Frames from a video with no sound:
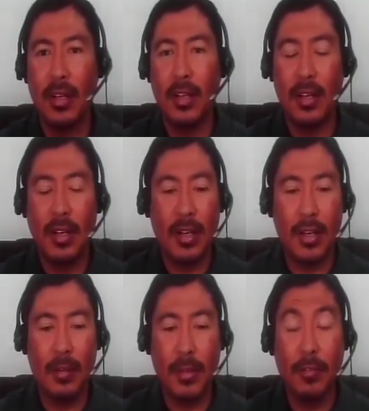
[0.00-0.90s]

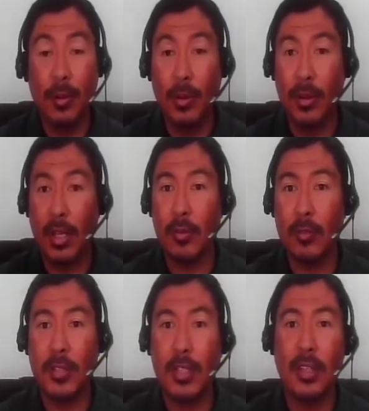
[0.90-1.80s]
um, if you go to that
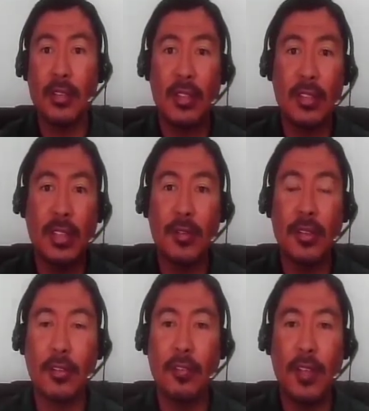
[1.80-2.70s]
website, there's a
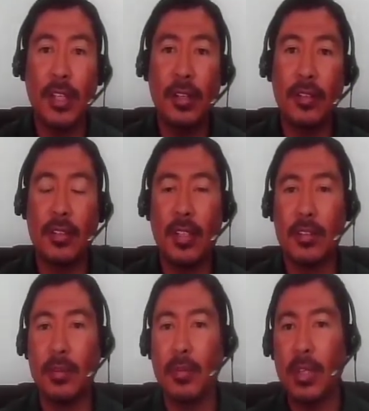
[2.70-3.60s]
series of videos, there are
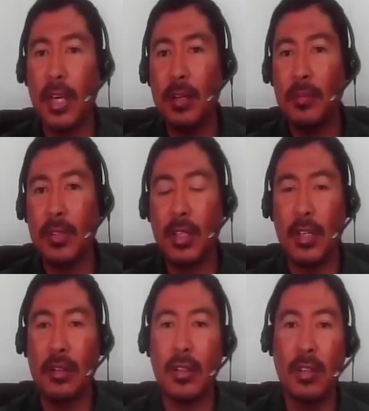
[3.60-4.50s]
some games,
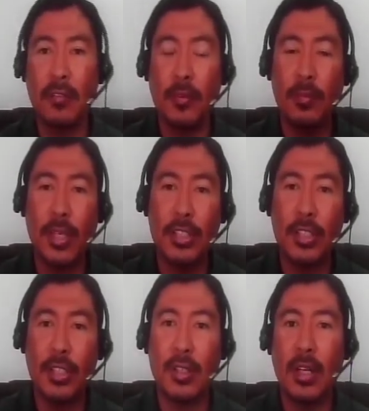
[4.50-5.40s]
there are
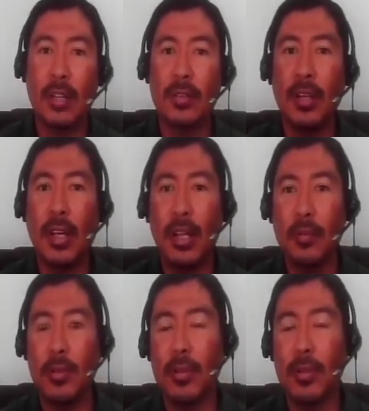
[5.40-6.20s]
information that could help you to